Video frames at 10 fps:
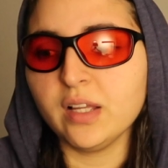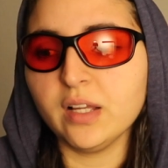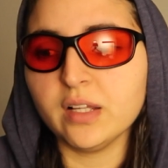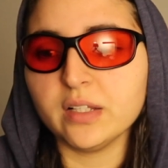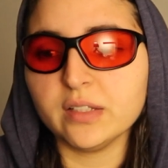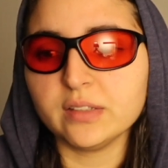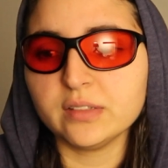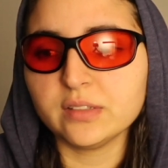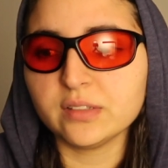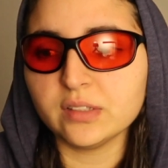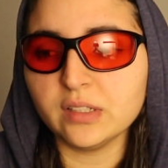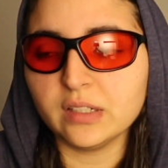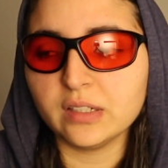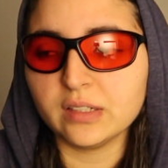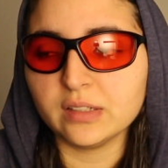And
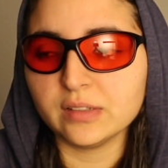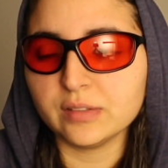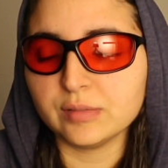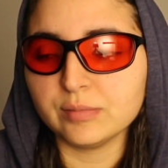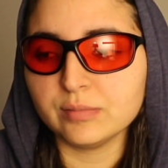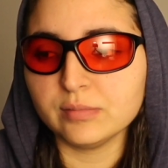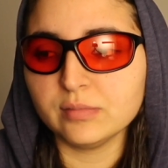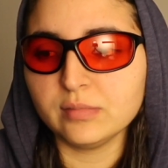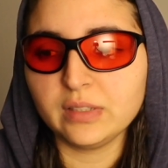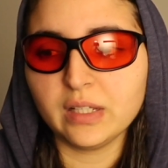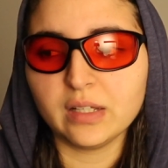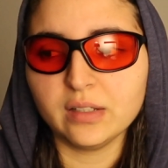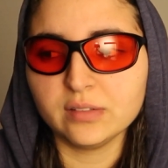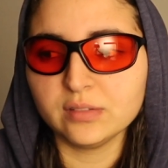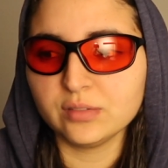yeah,
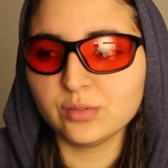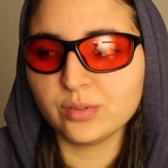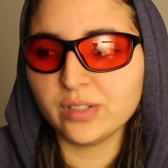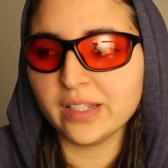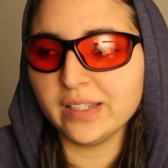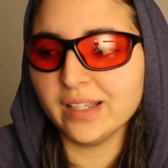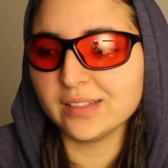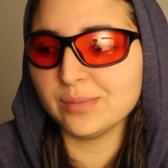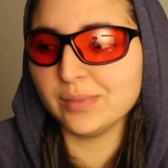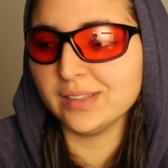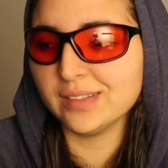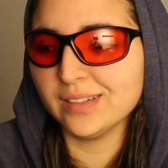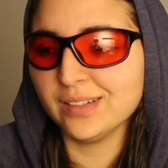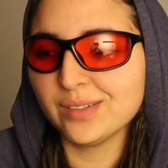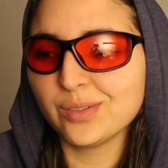today has been
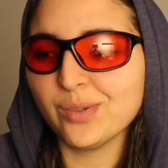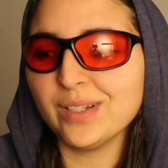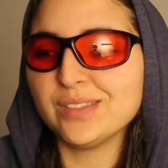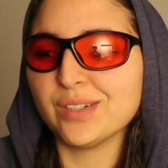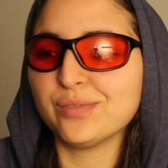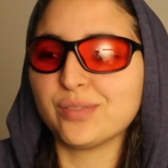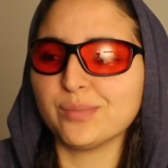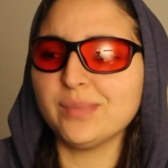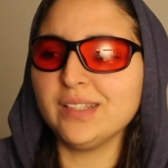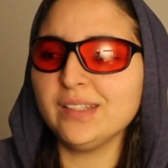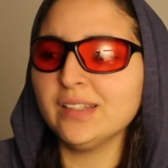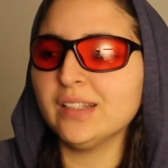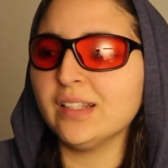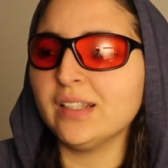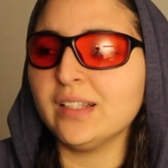quite tough for me,
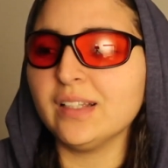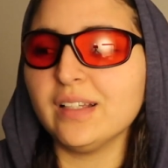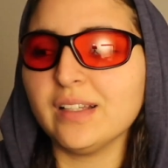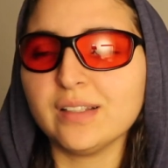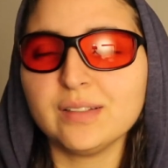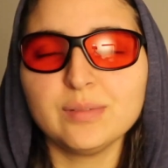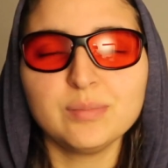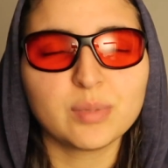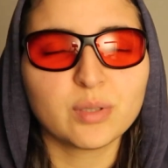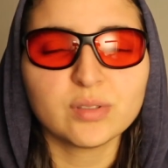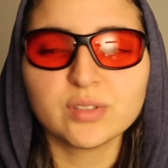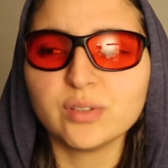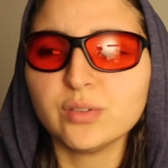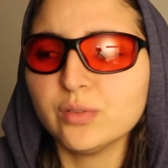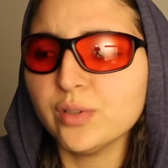and but
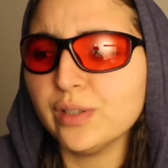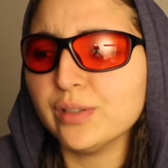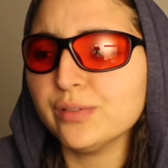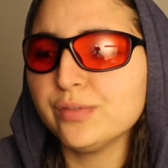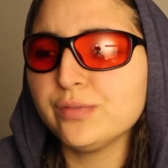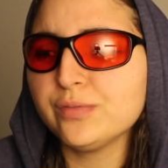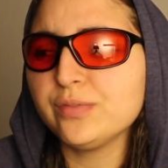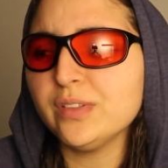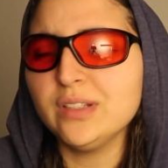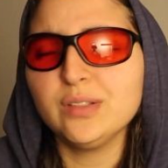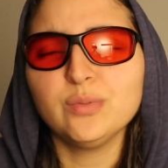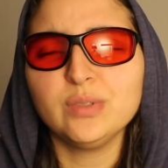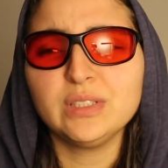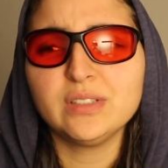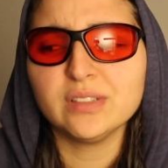also filled
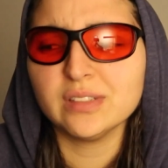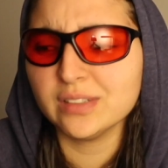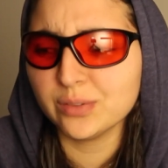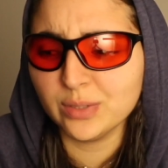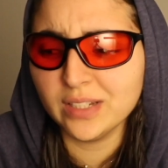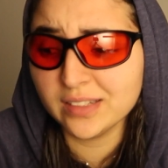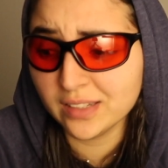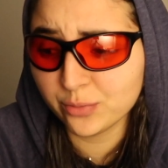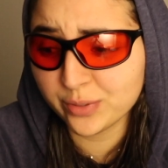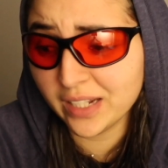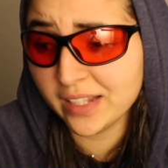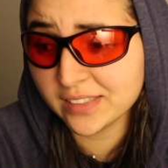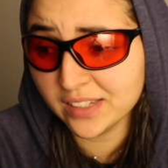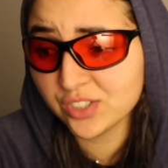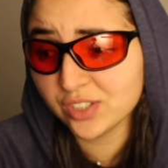with
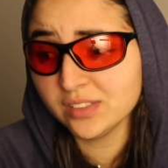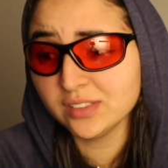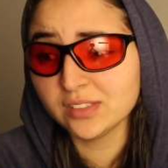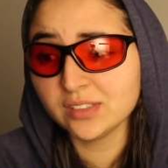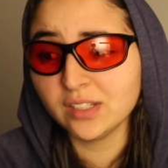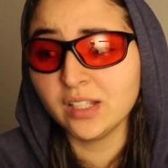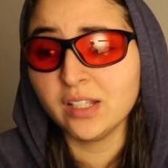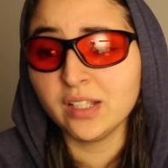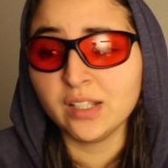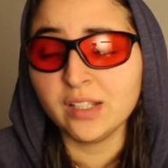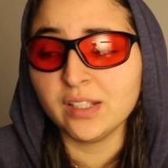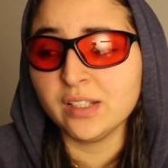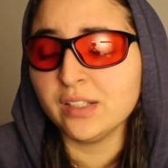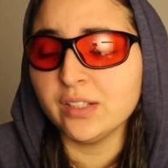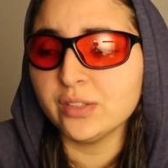realizations.
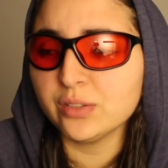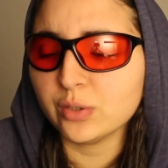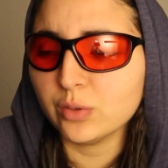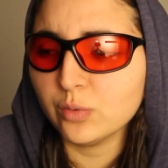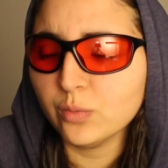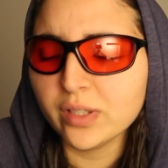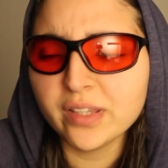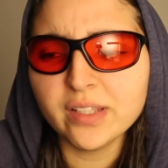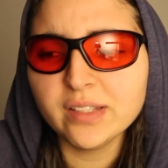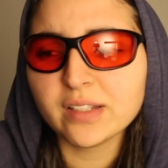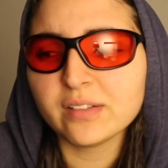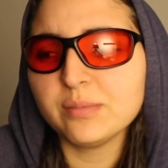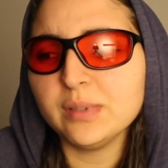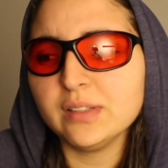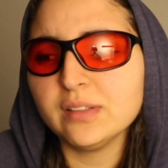So one thing that I've
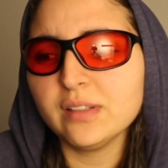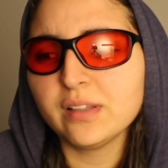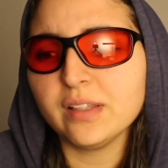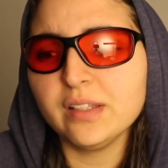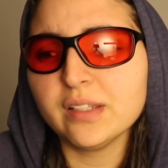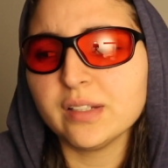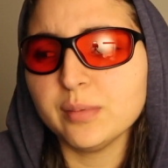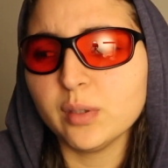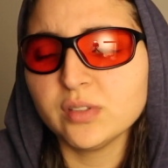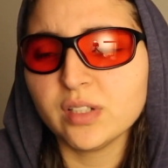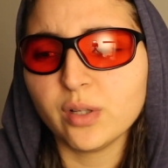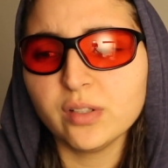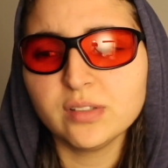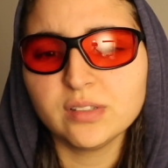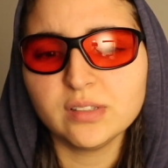been thinking about a
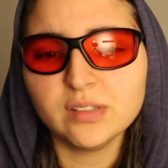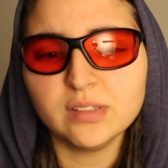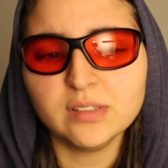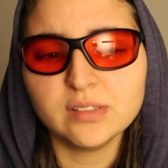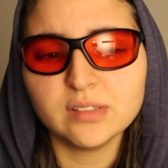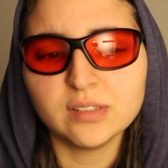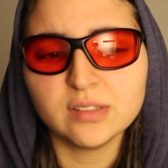lot is